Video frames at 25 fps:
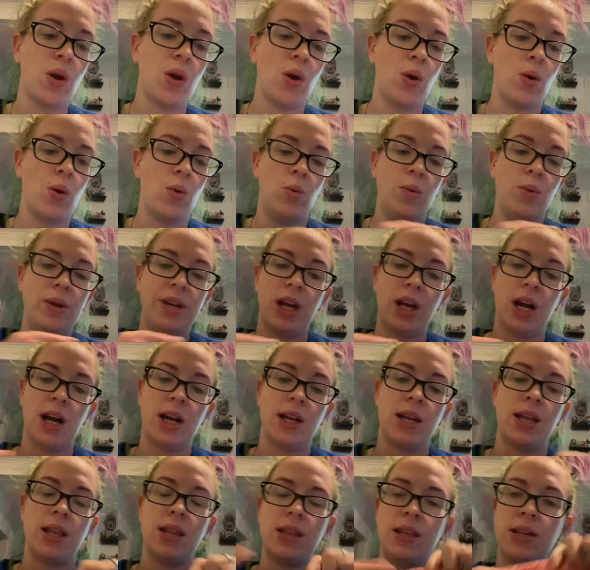We got
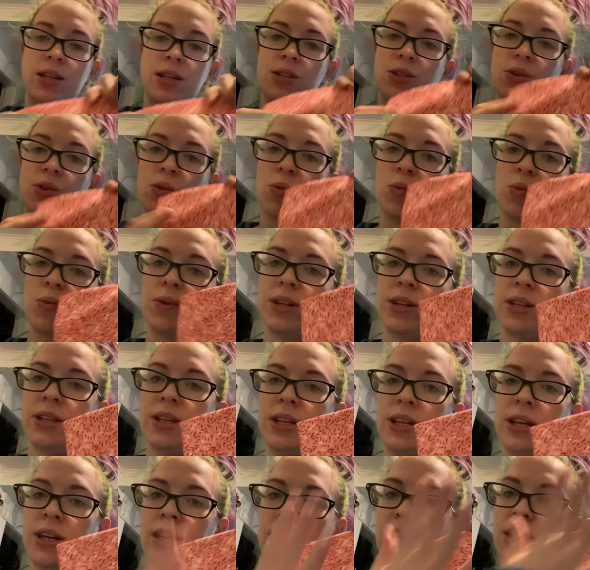this
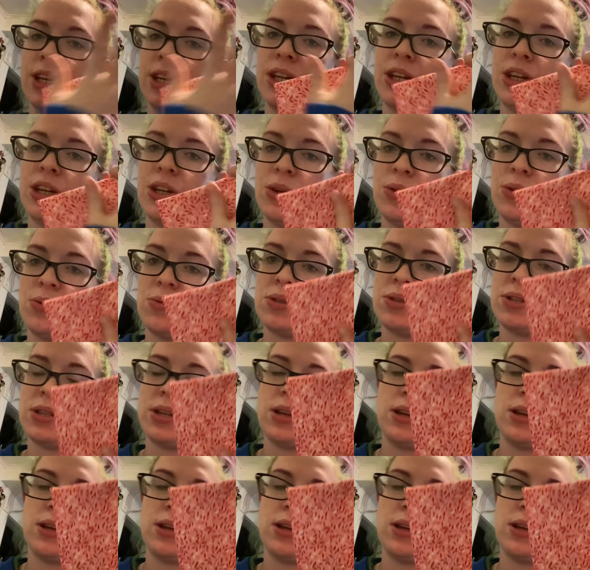really cute